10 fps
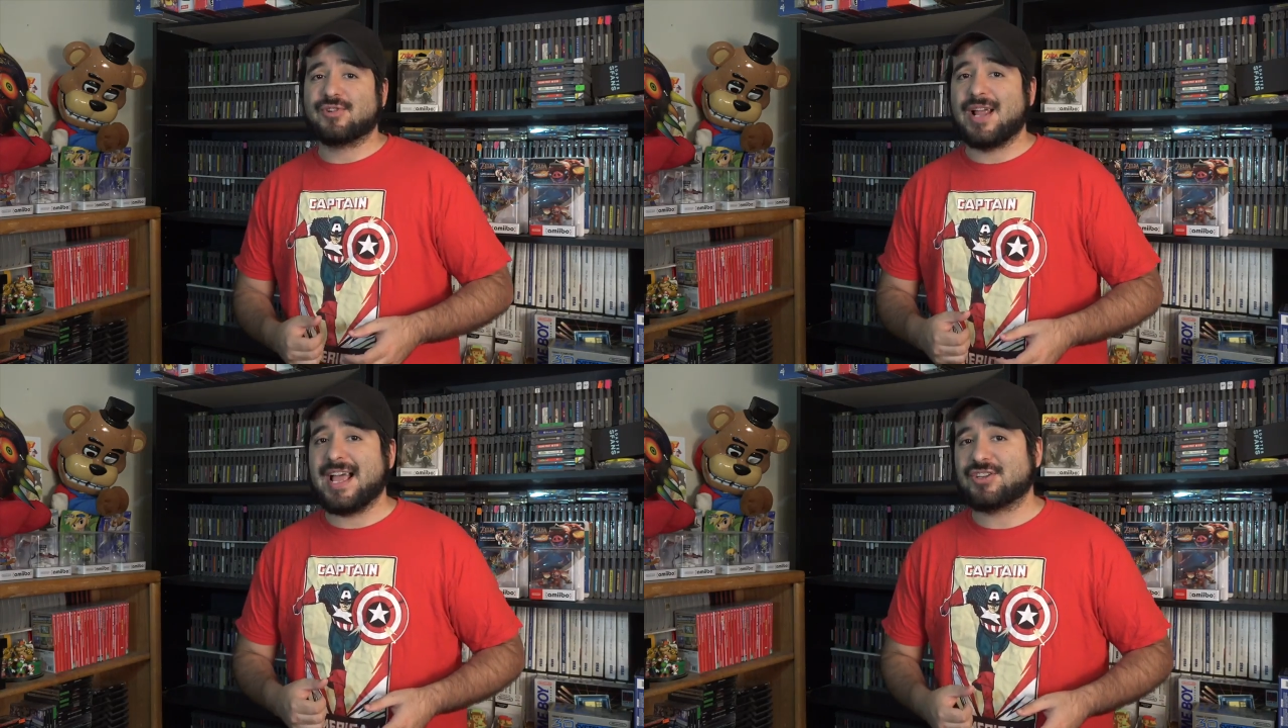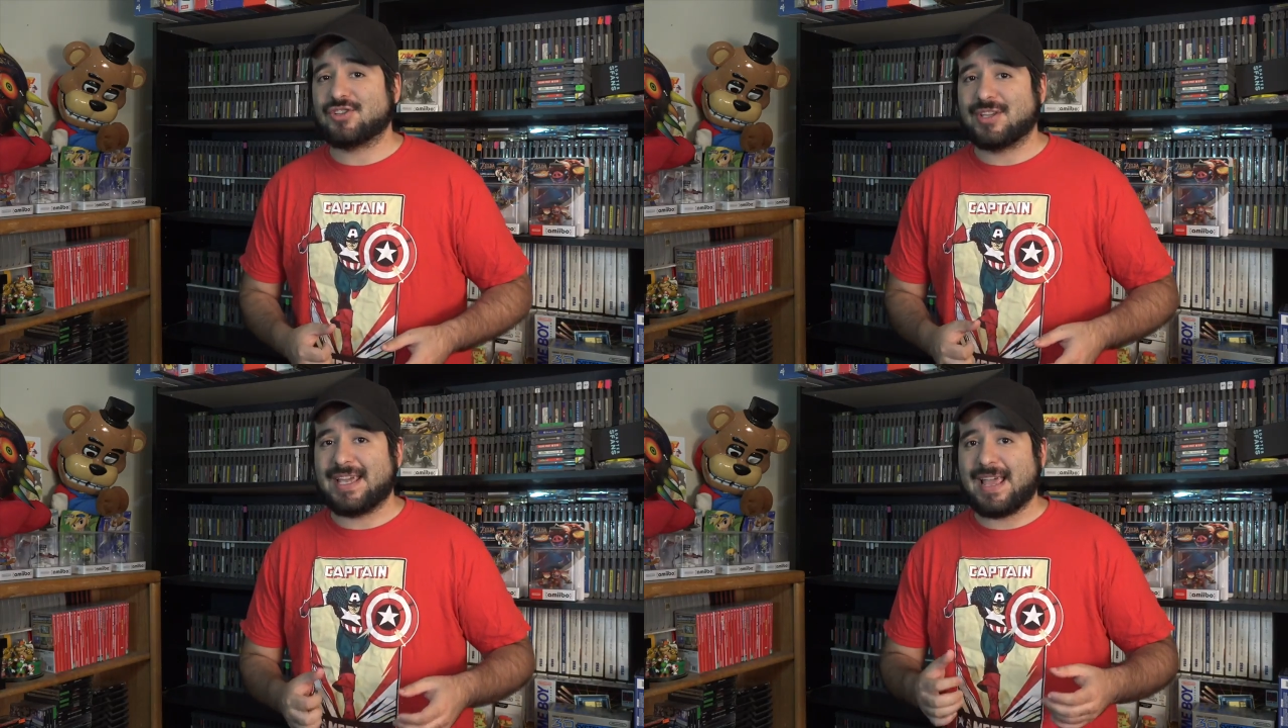you're
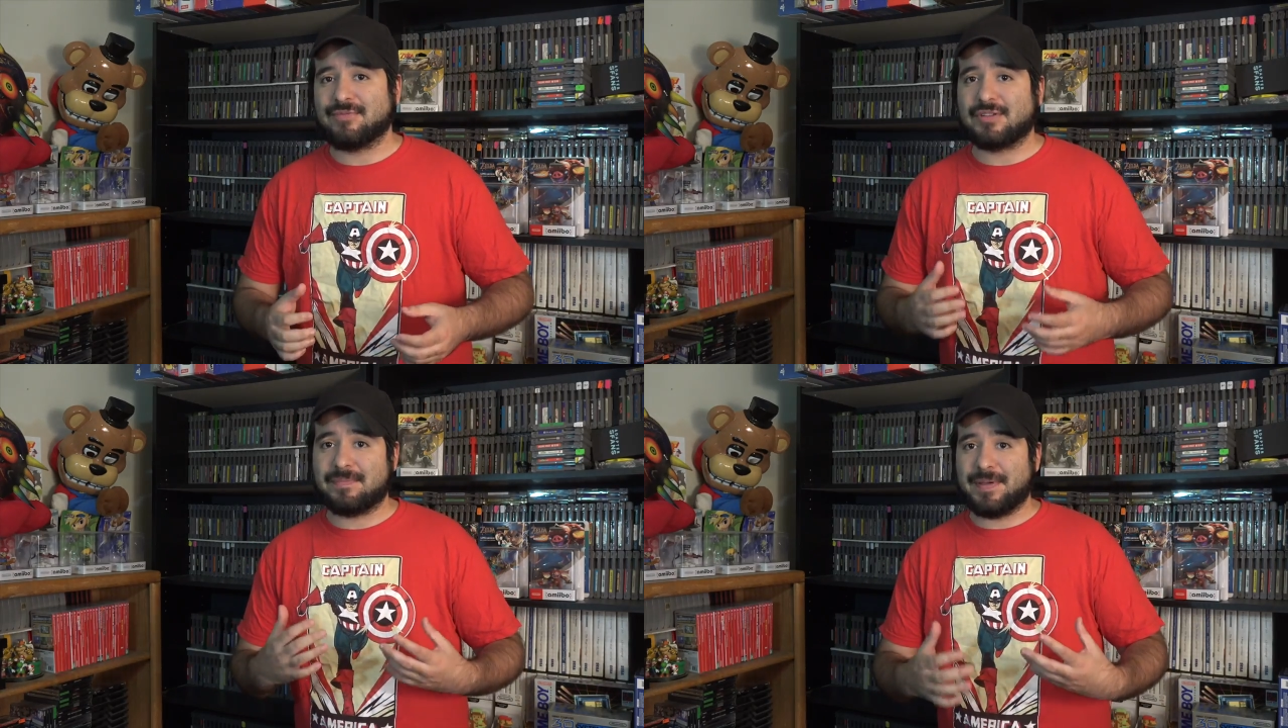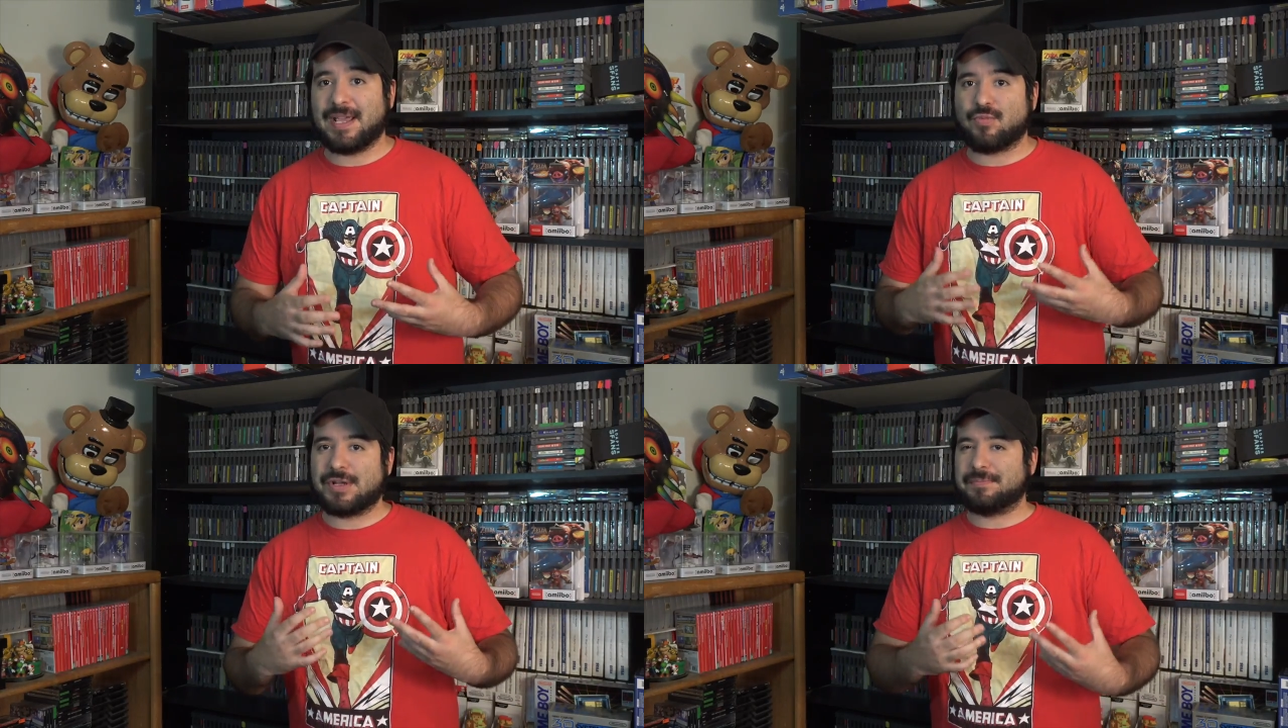actually able to
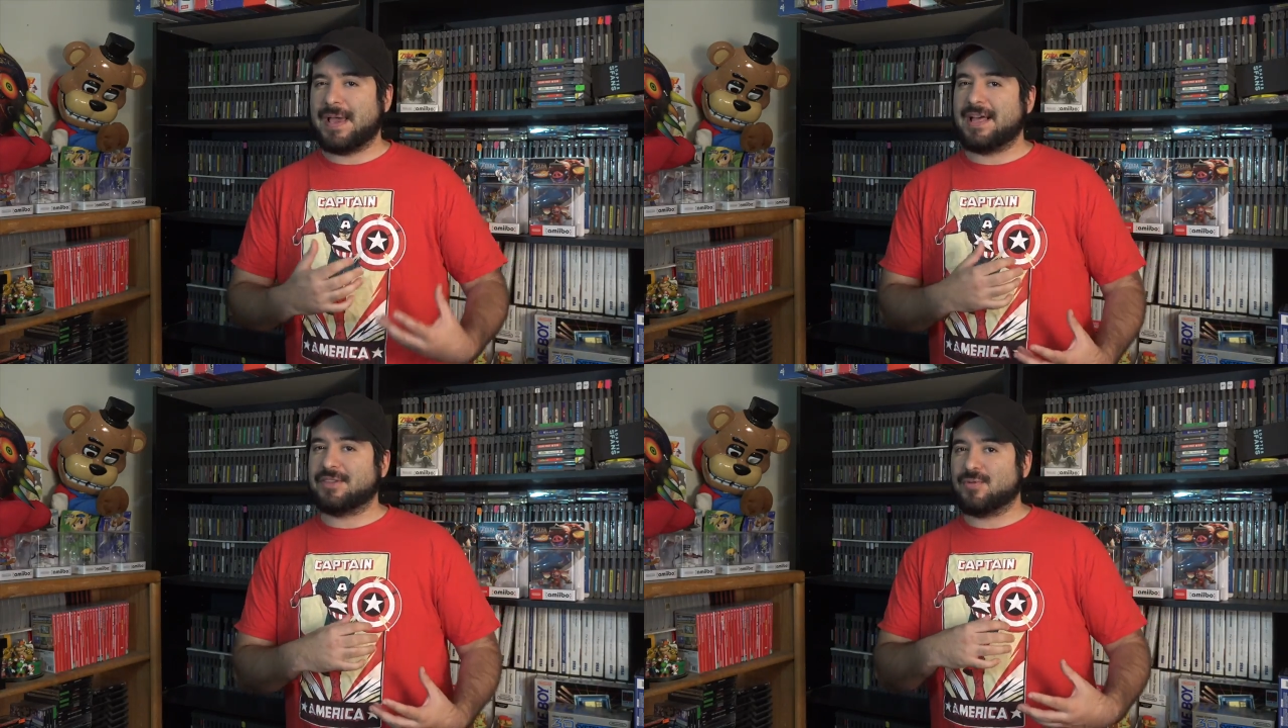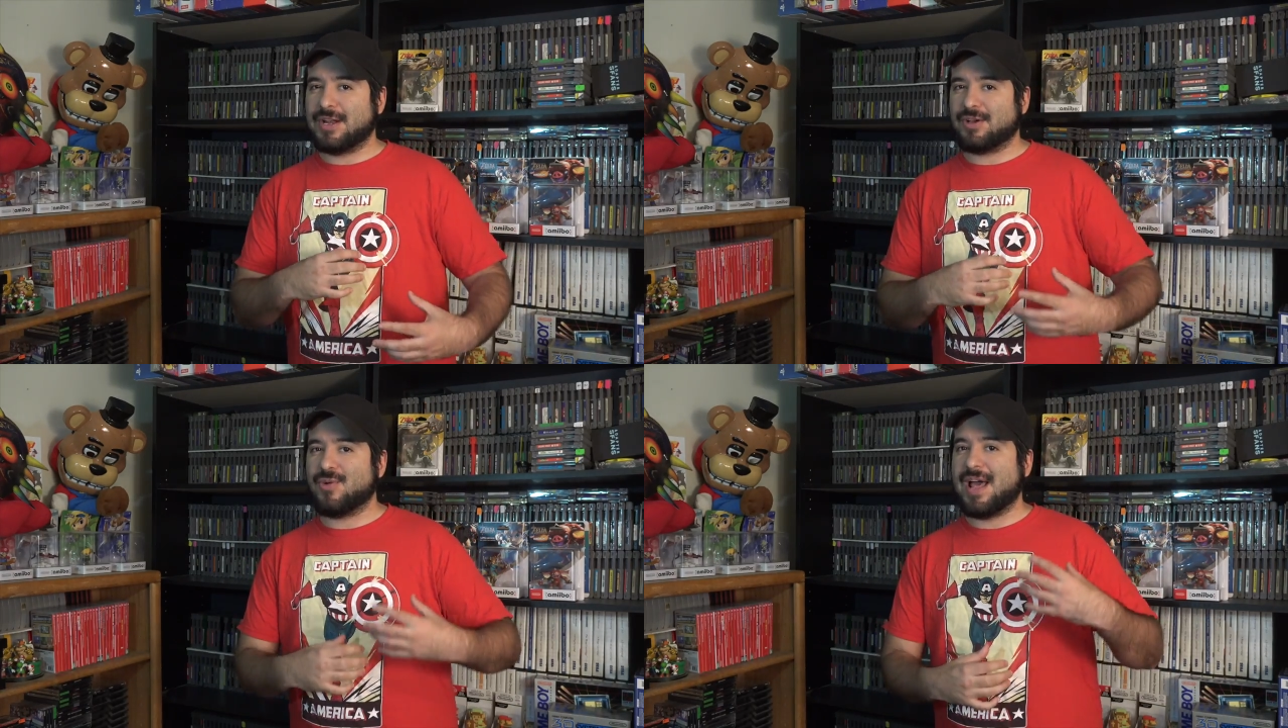pick which path you
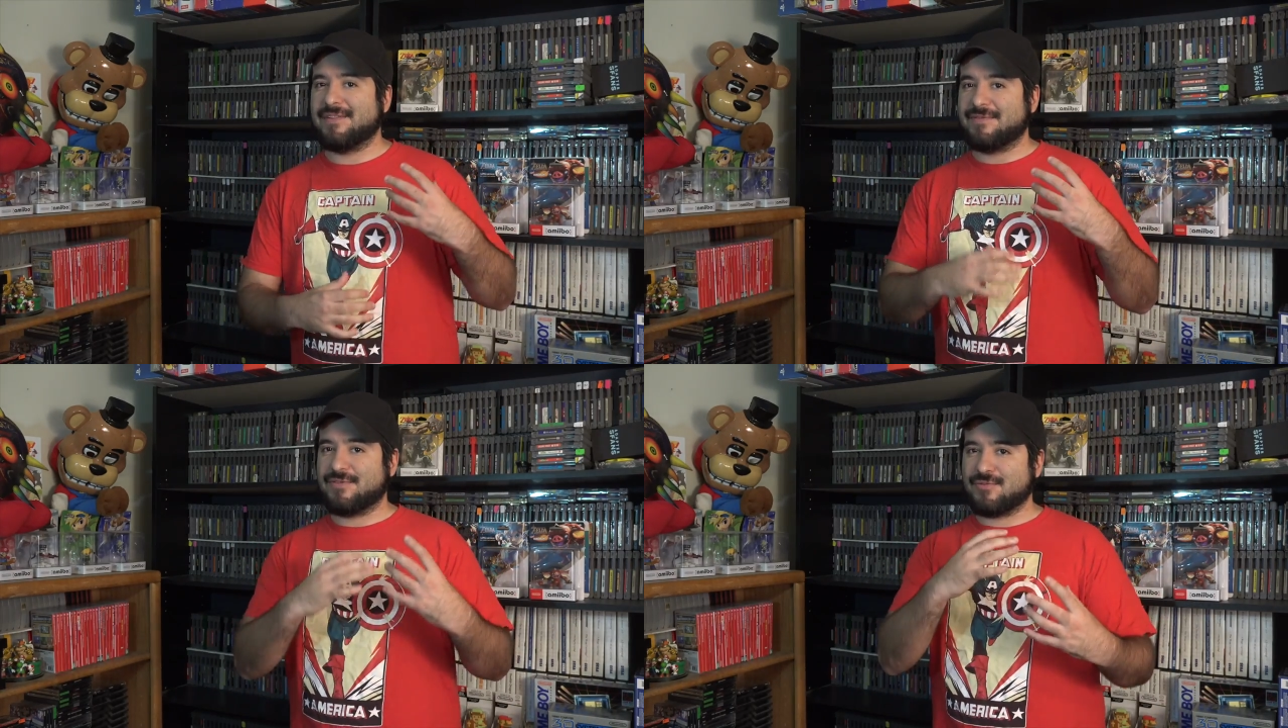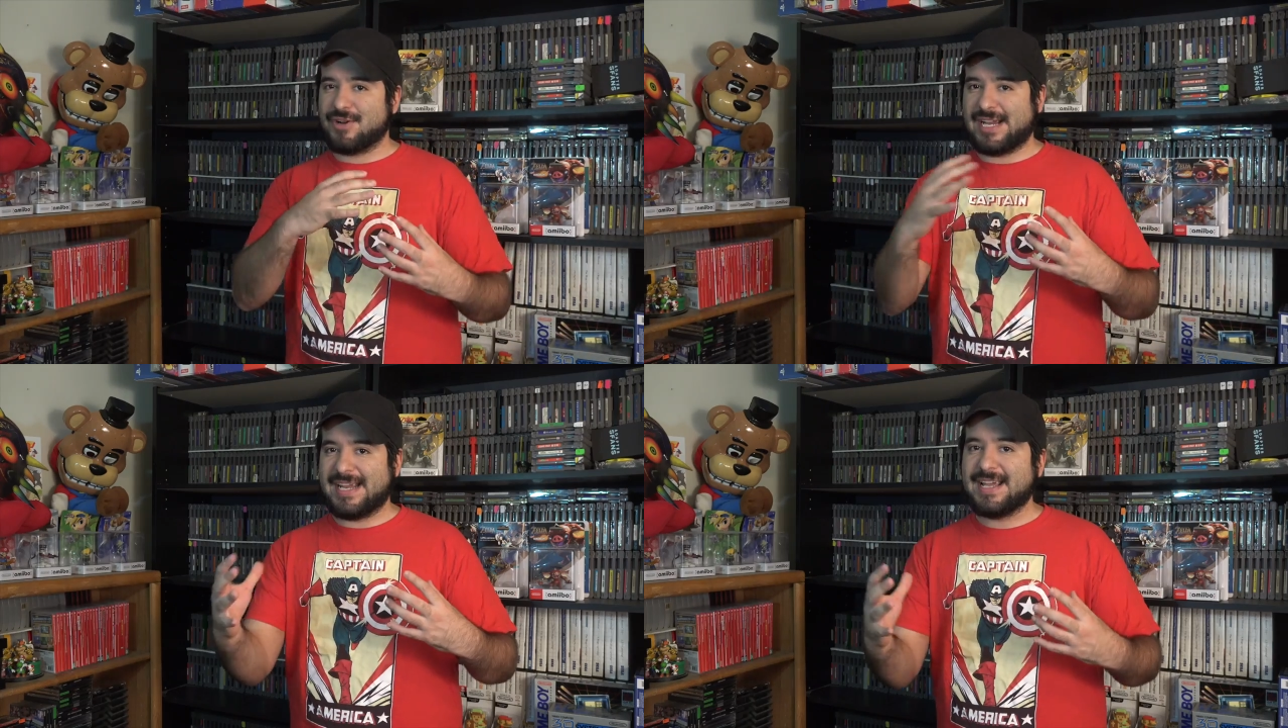want to go out of
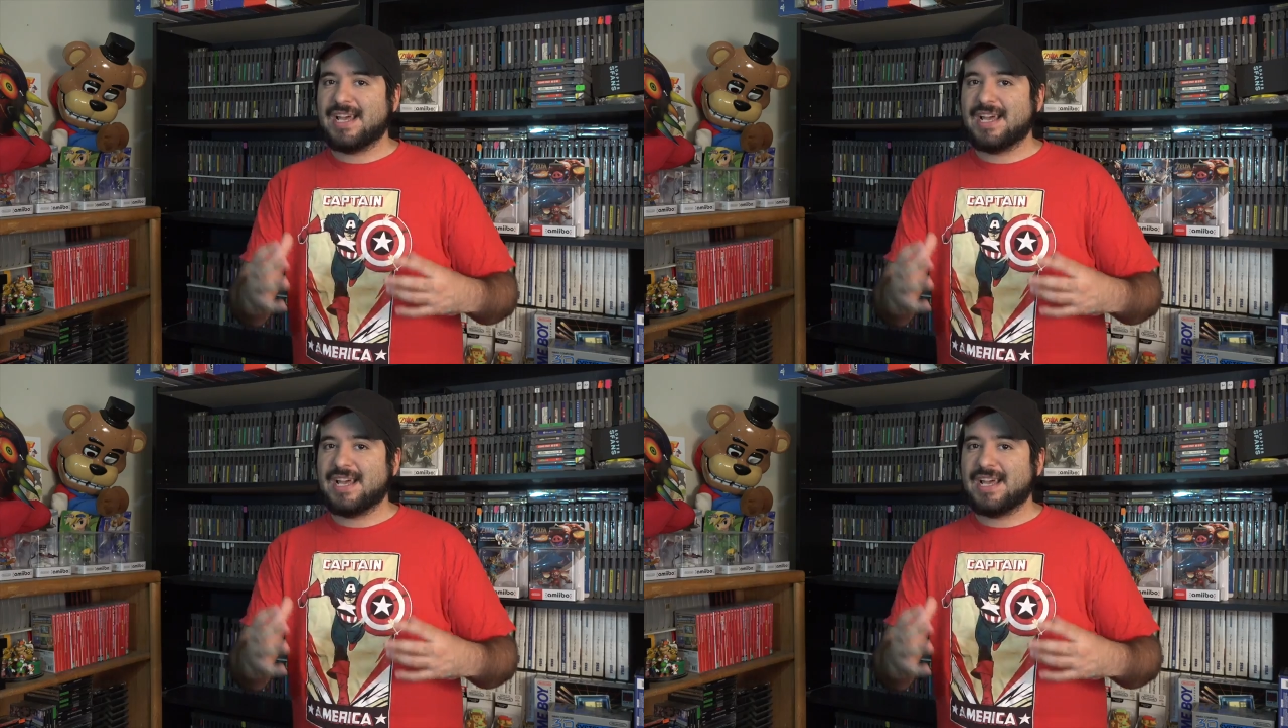three,